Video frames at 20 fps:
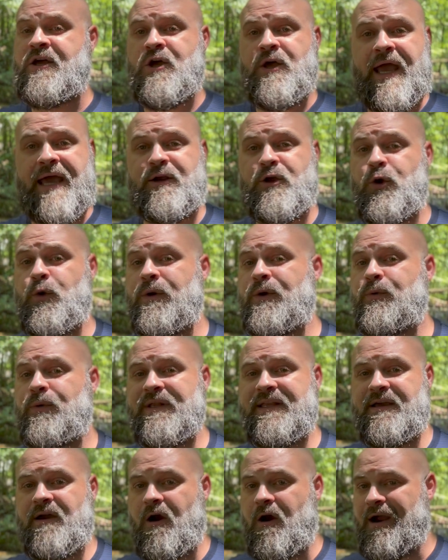and who we
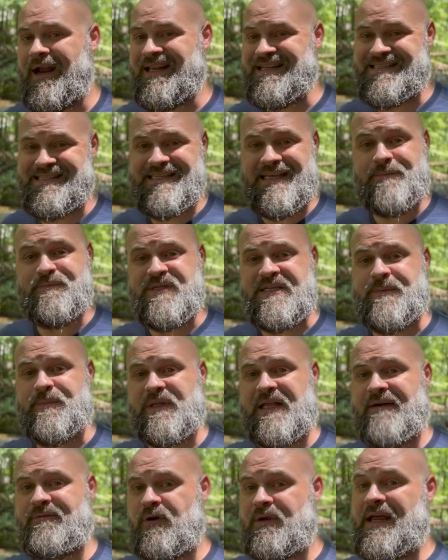really are at a deep, deep level.